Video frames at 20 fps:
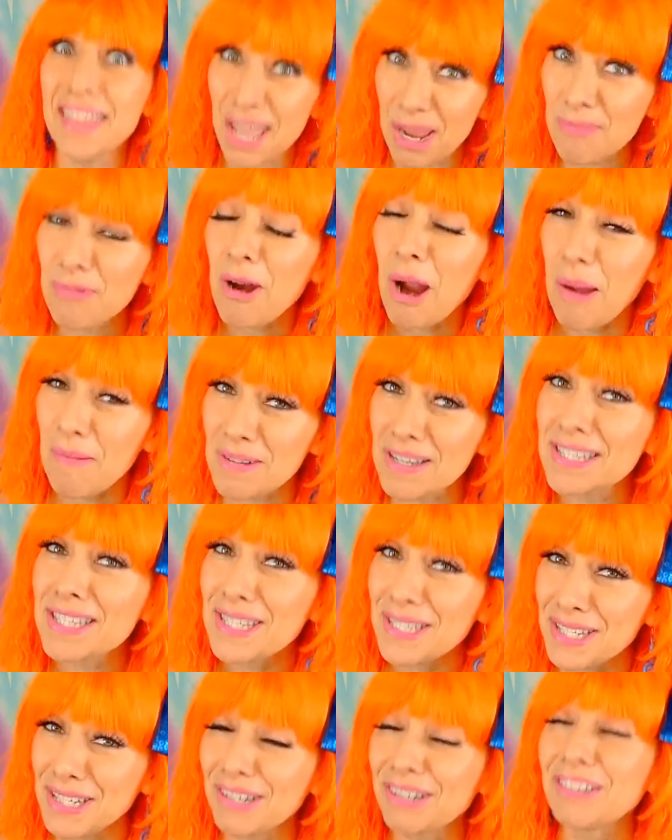they
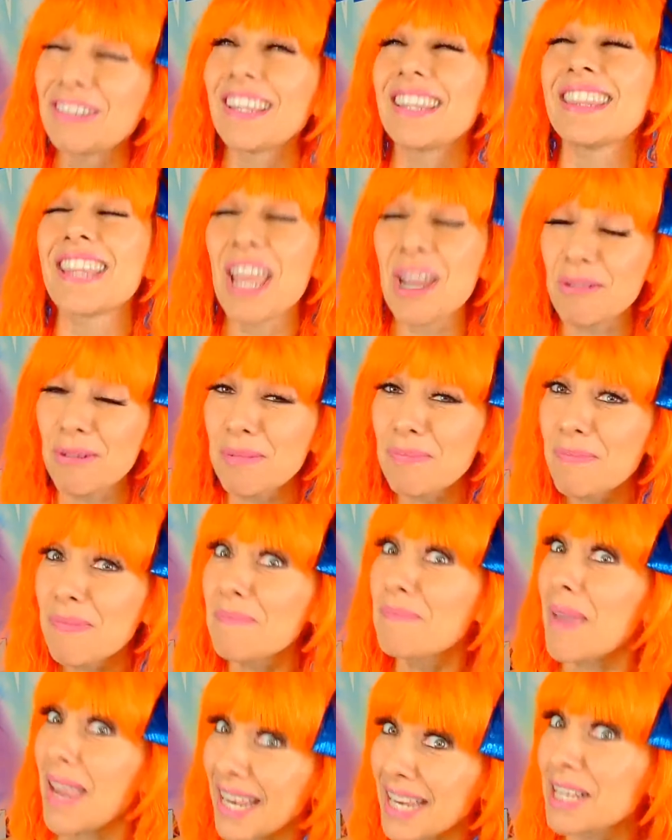promise too that they will
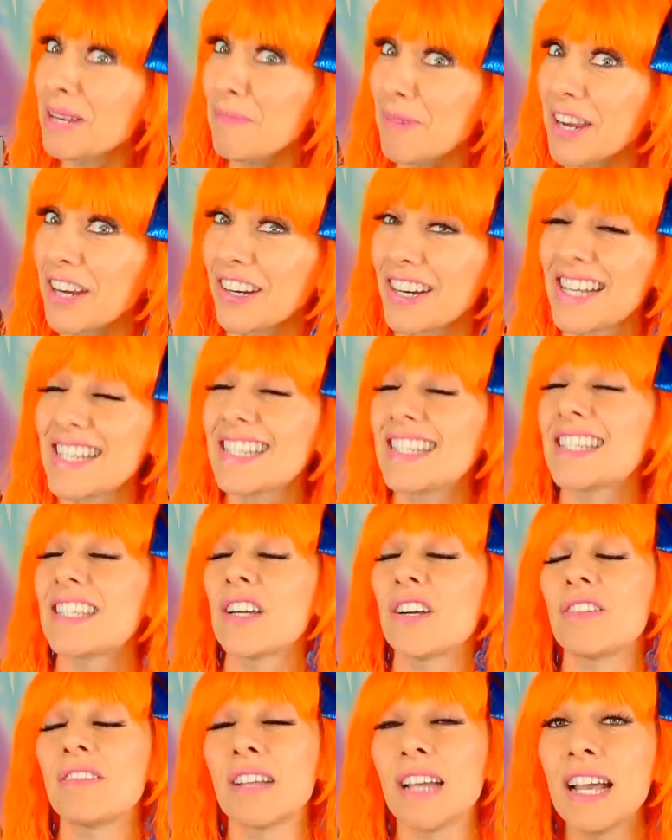make an appearance. So
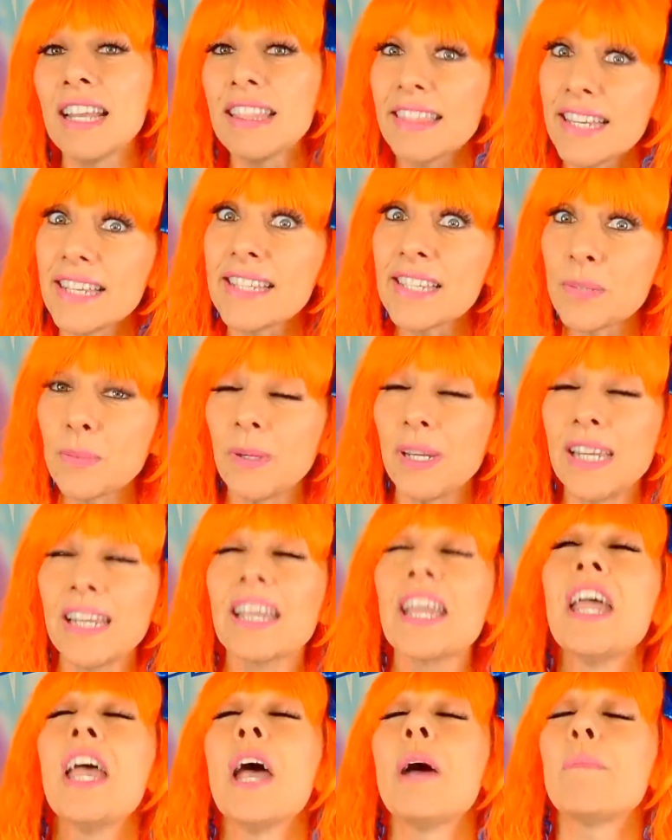not this
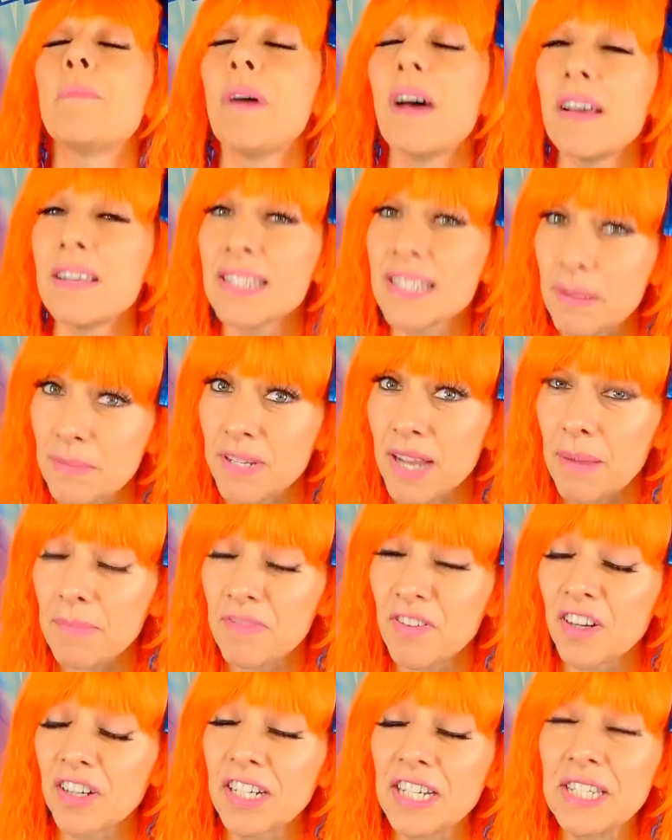week, but sometime
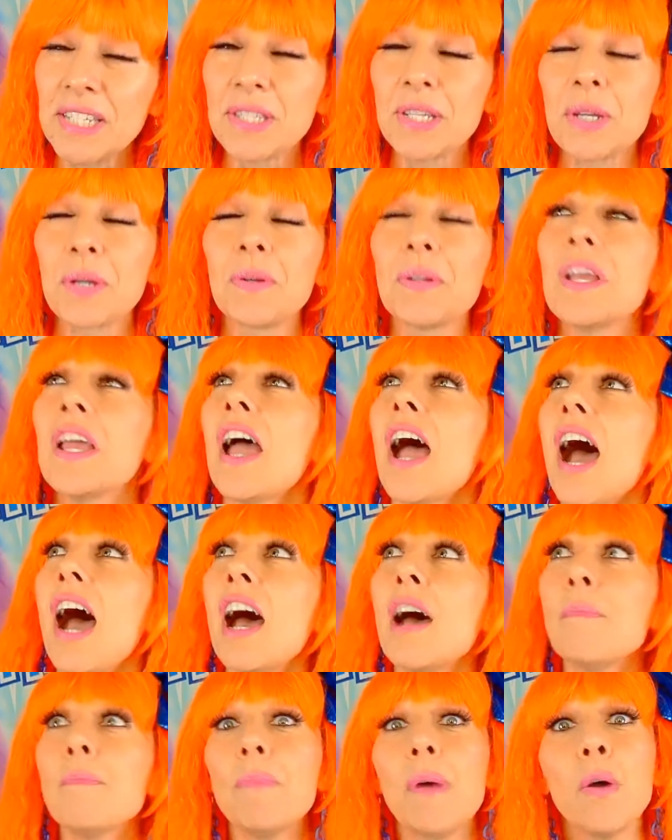very soon.
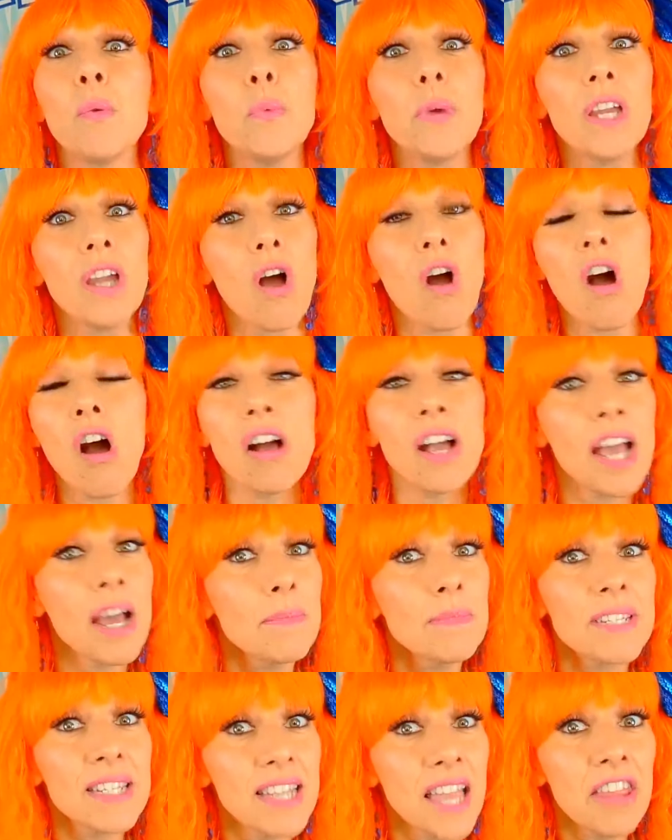But we all
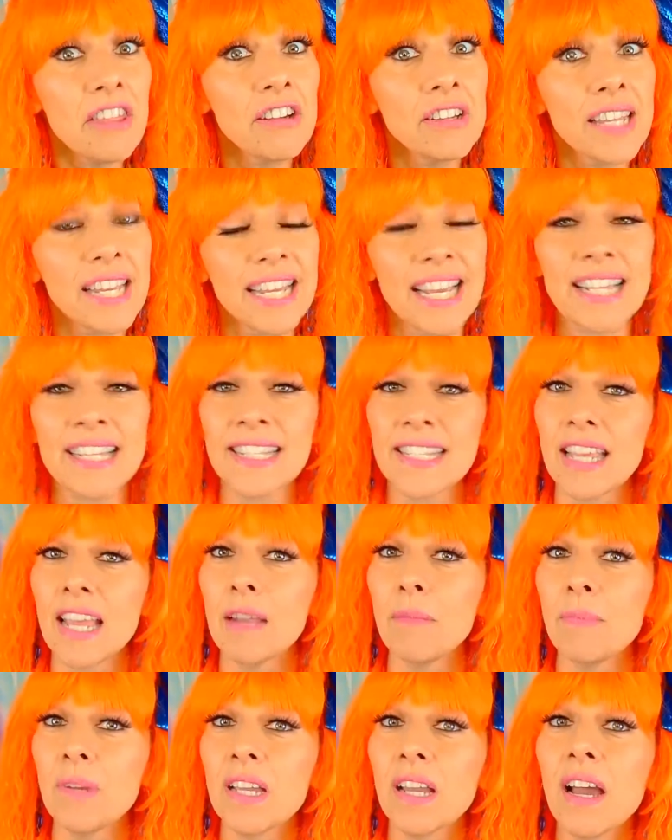come together, like I
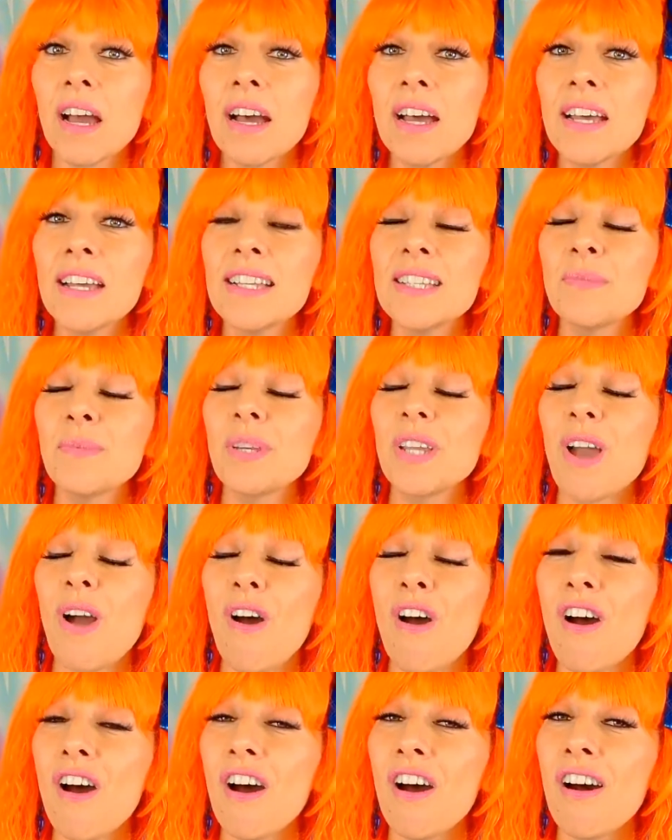said, because we
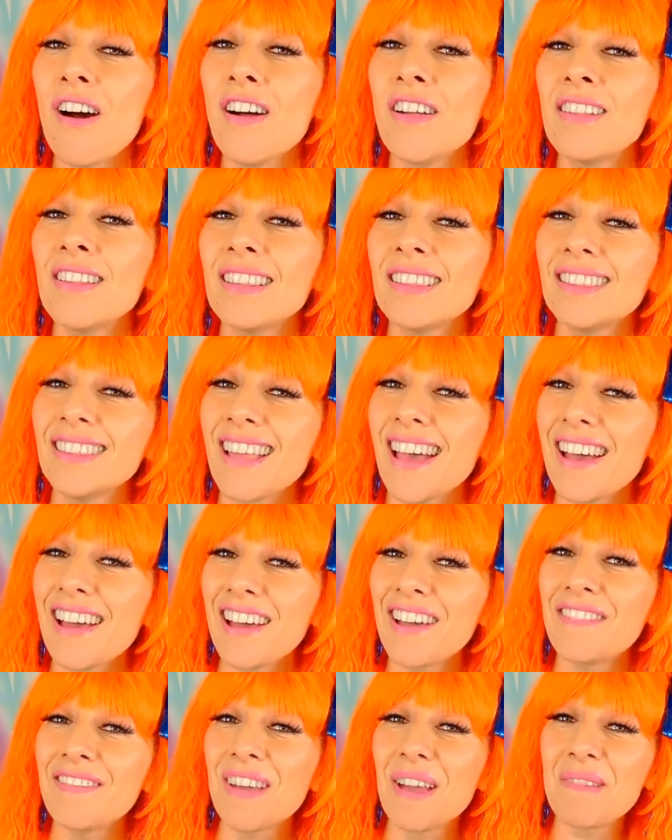all
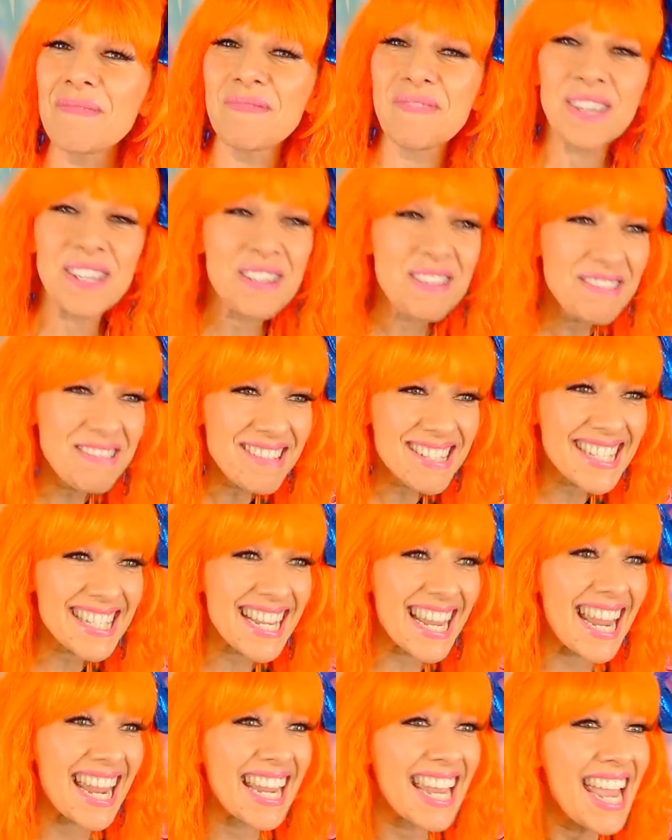love
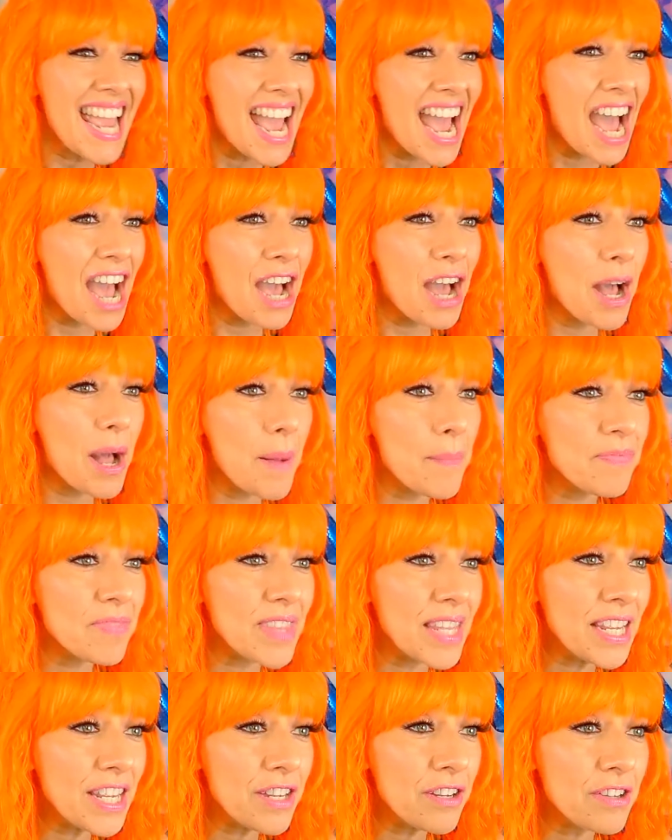music.
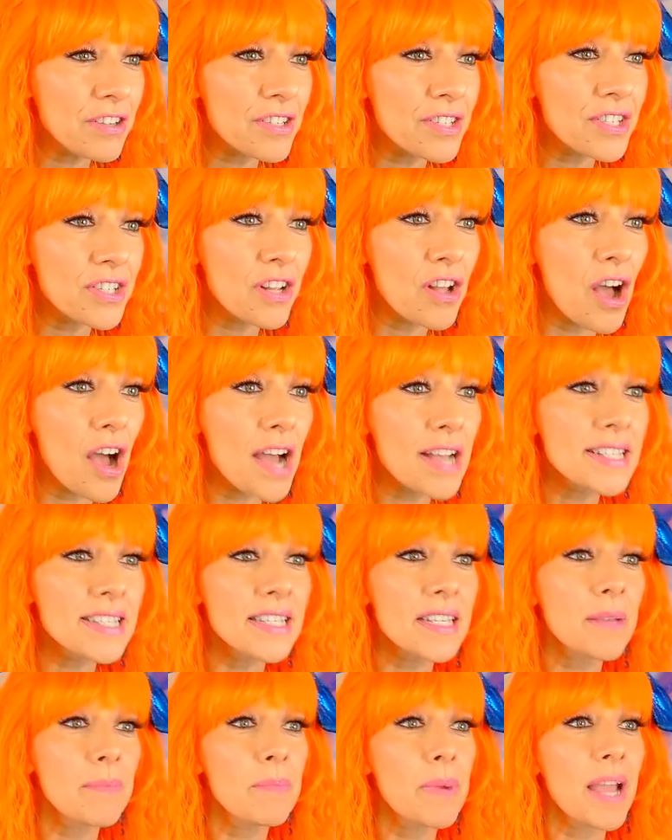Thank you. You're still
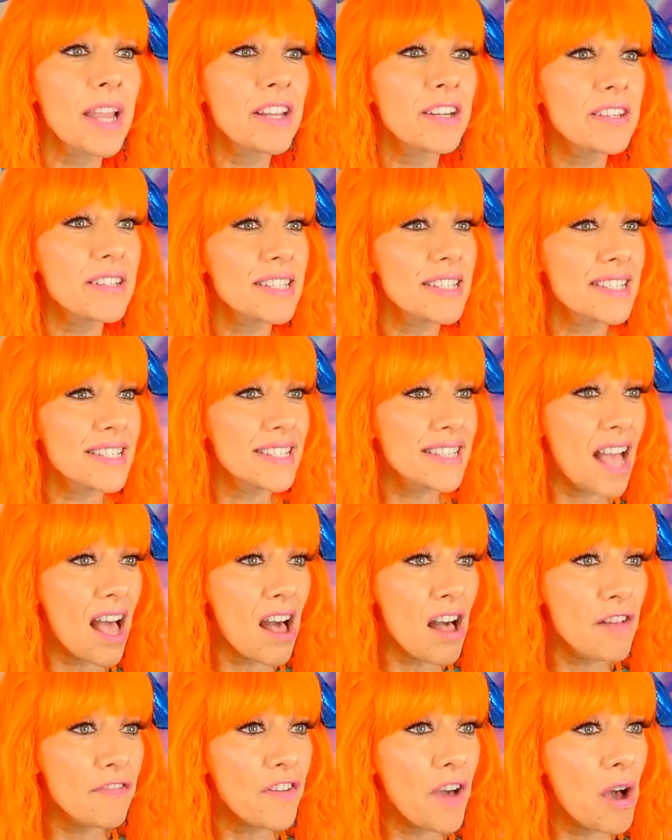awesome by
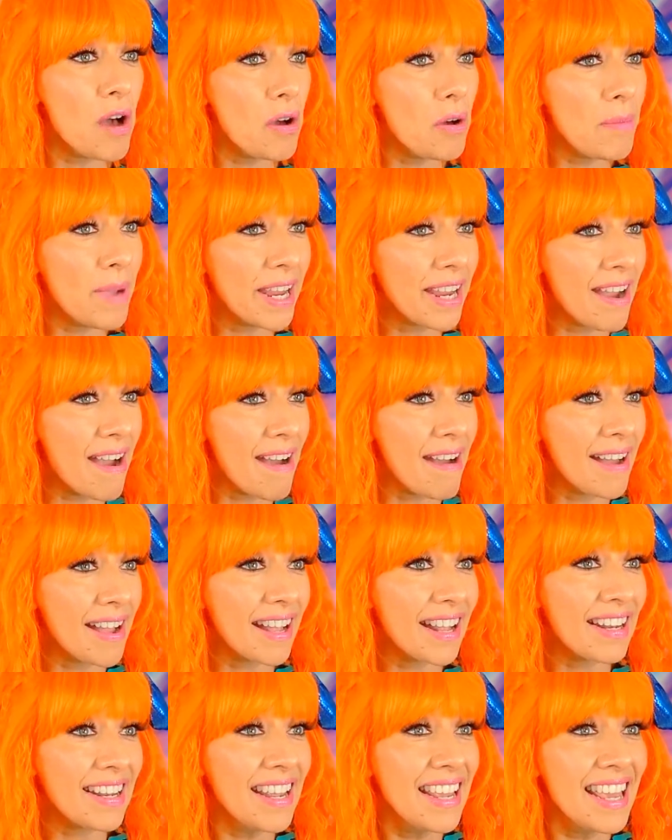yourself. Oh
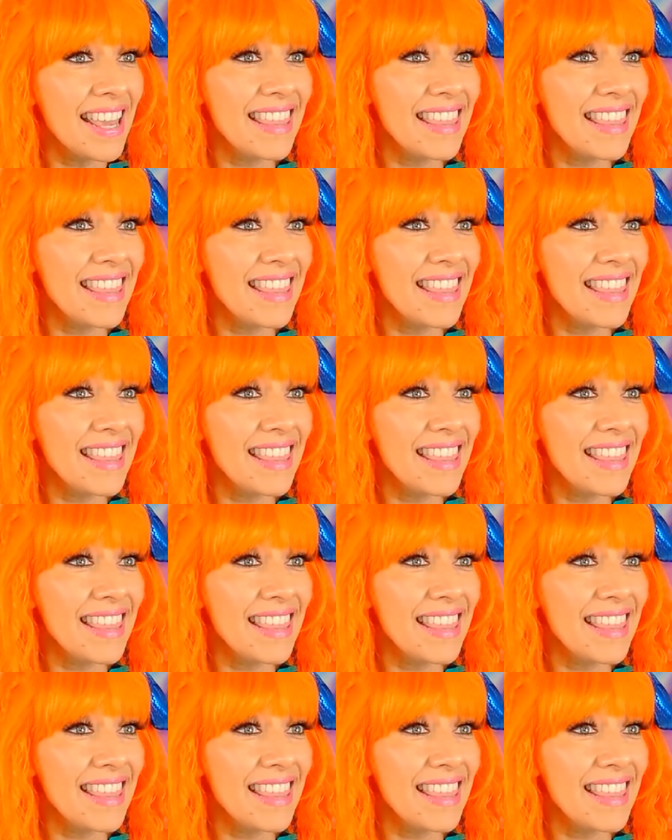my God.